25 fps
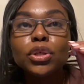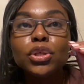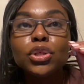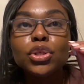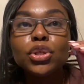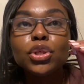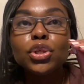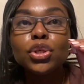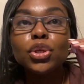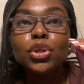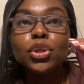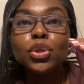
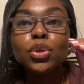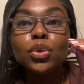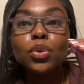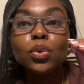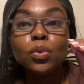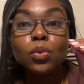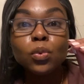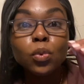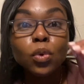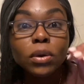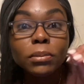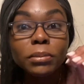to
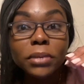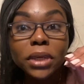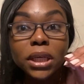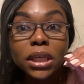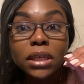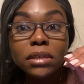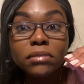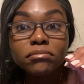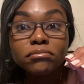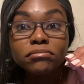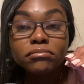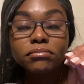
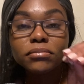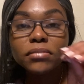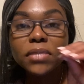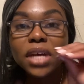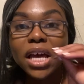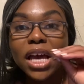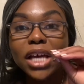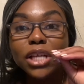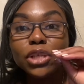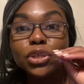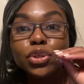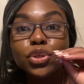women,
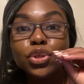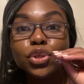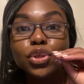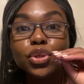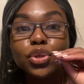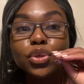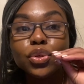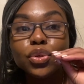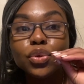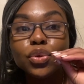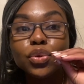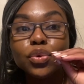and
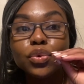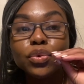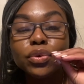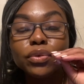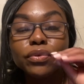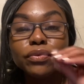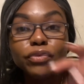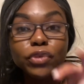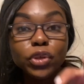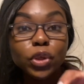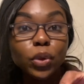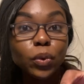to
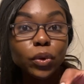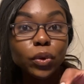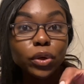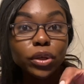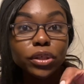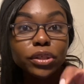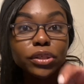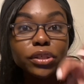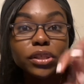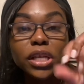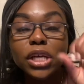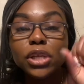
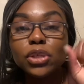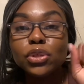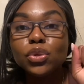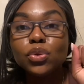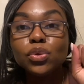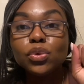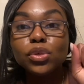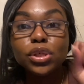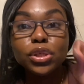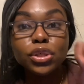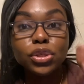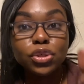viewers and
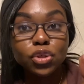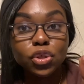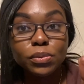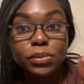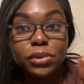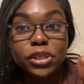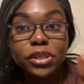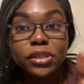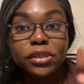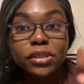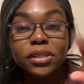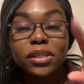to
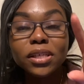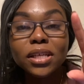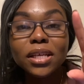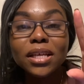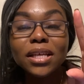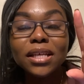consumers.